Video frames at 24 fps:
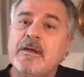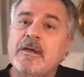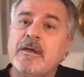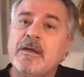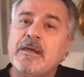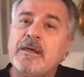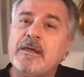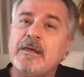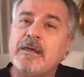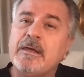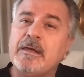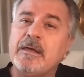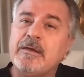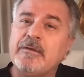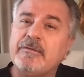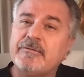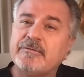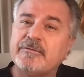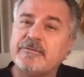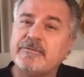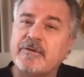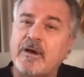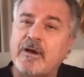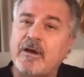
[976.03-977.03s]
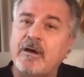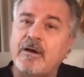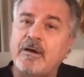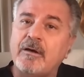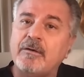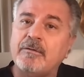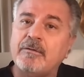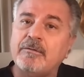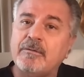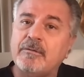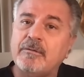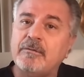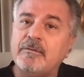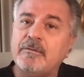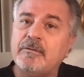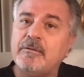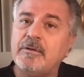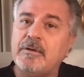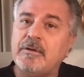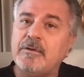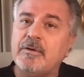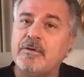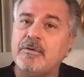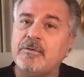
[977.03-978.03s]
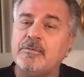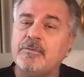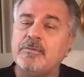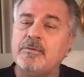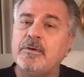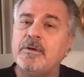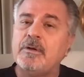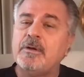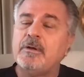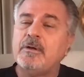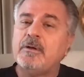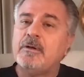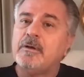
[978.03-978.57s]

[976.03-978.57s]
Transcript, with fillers: He he saw, you know,